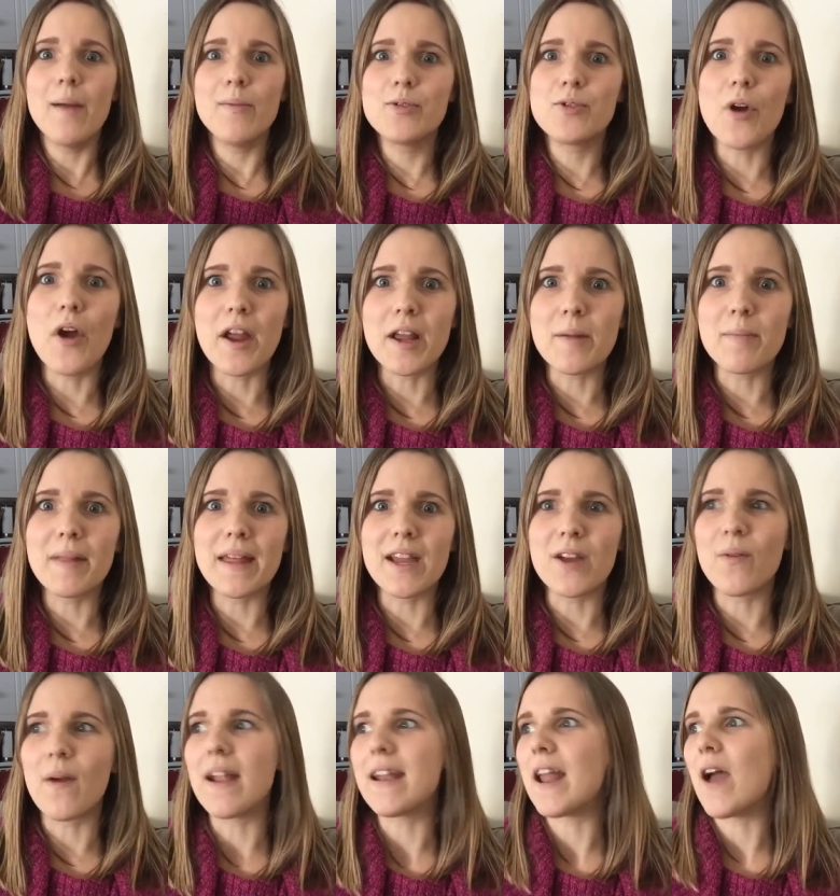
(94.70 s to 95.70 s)
I'm drawing a
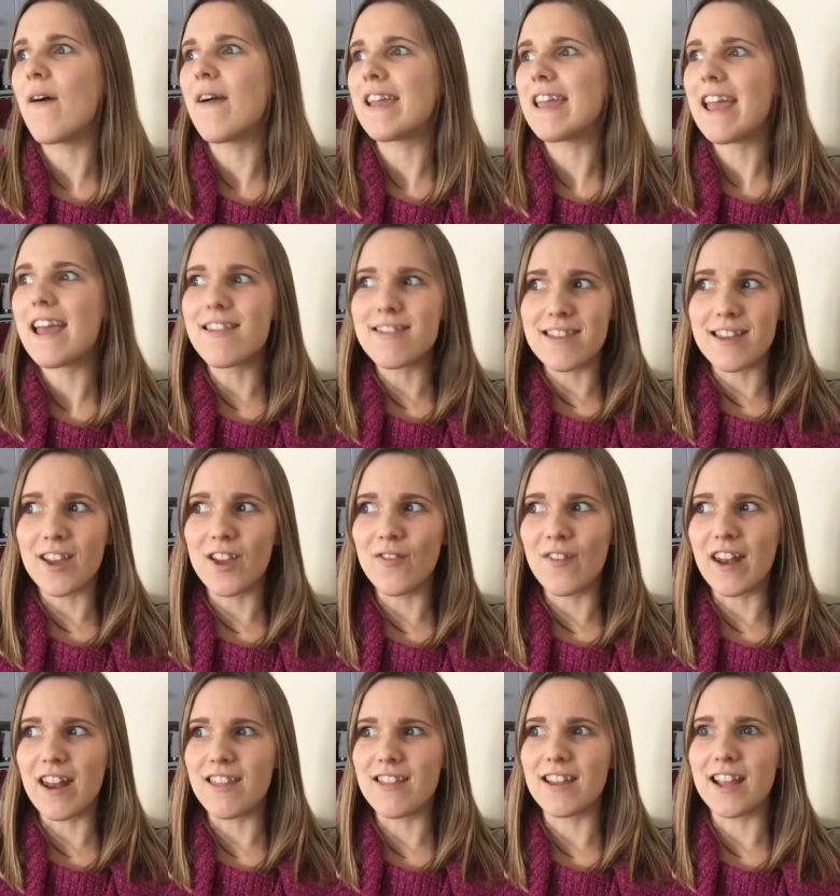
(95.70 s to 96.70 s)
blank right now. I can't think of
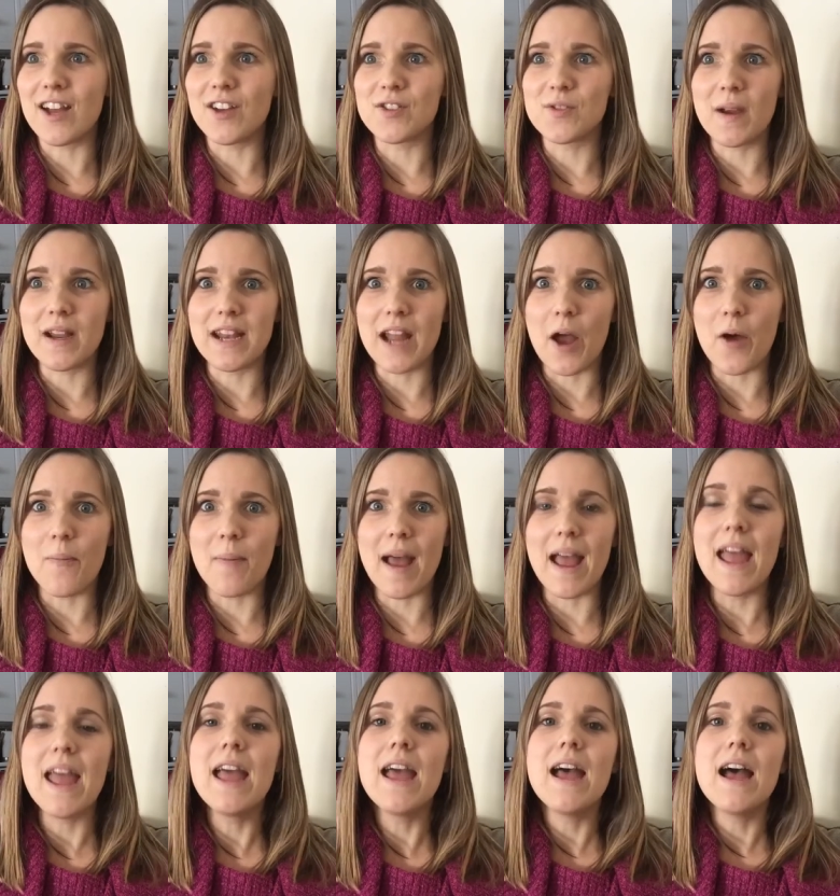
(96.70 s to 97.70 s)
anything else right now,
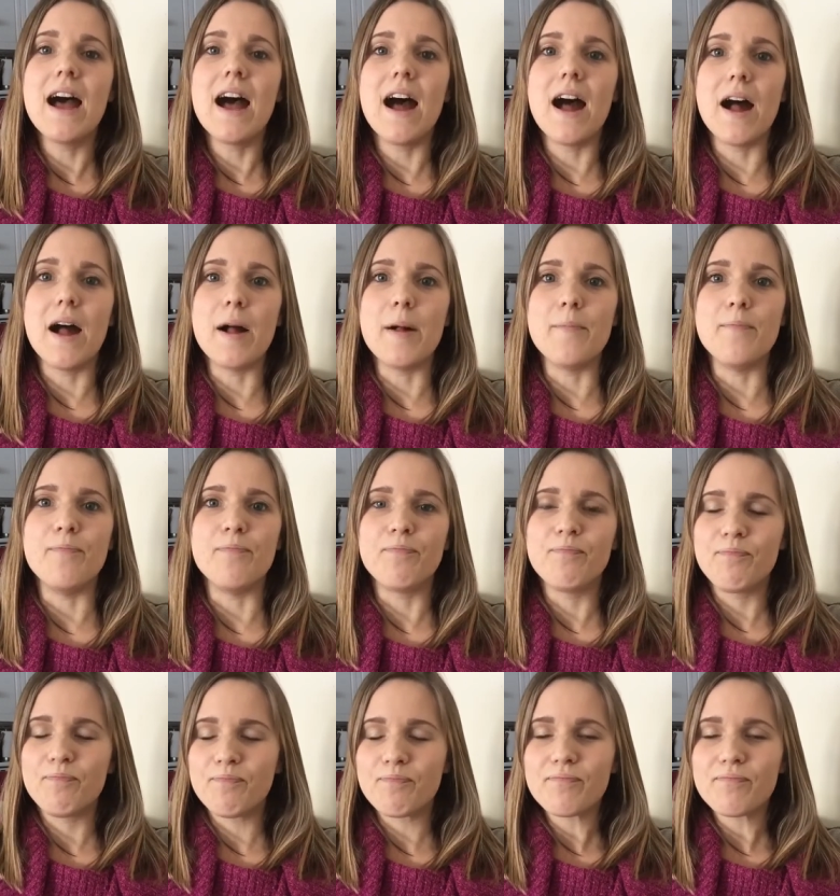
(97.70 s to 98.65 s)
but um,